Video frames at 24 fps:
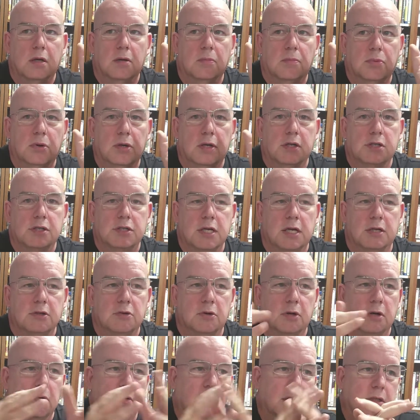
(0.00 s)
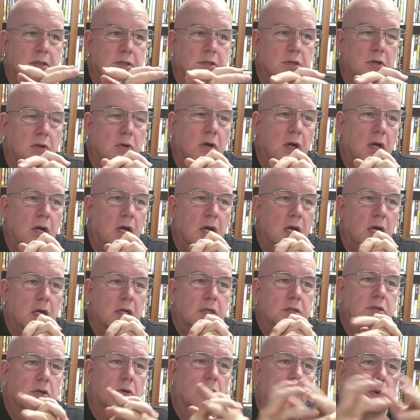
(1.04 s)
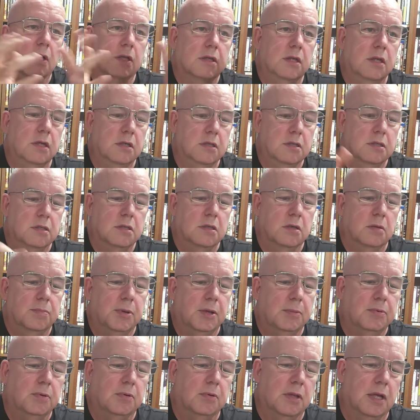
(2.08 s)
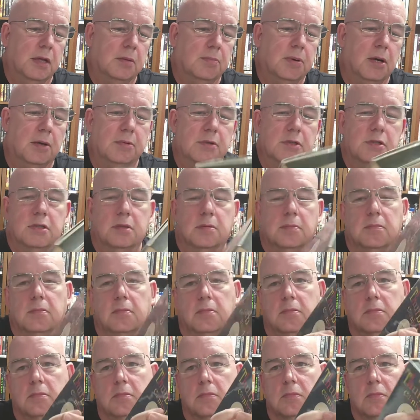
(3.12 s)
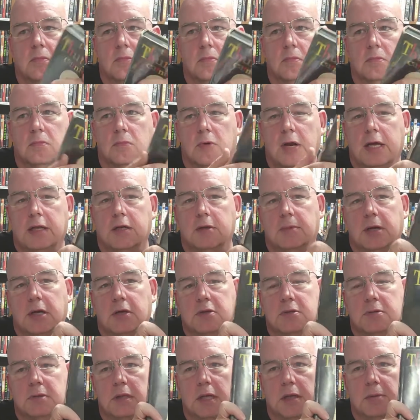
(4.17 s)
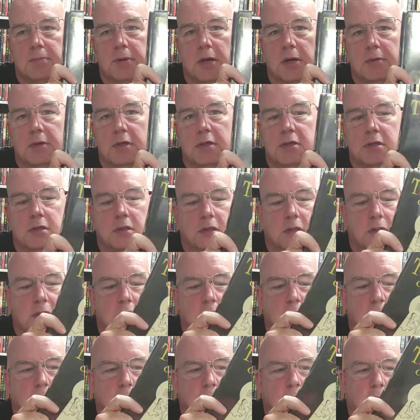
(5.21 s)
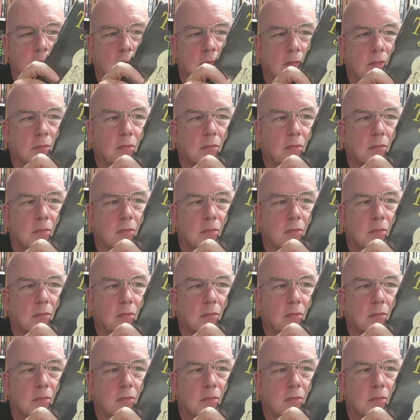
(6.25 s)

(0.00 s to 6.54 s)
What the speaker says: British centric, right? So what these people that published the Random House that published the